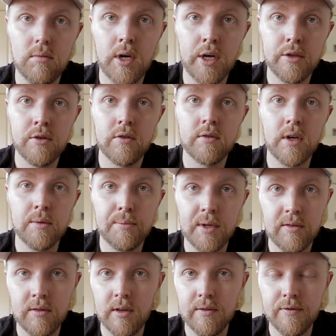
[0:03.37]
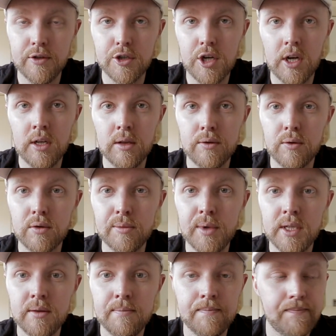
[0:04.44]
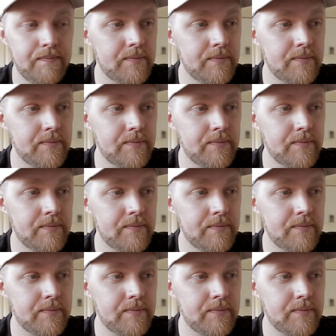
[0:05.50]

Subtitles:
I just got myself a Yale Doorman.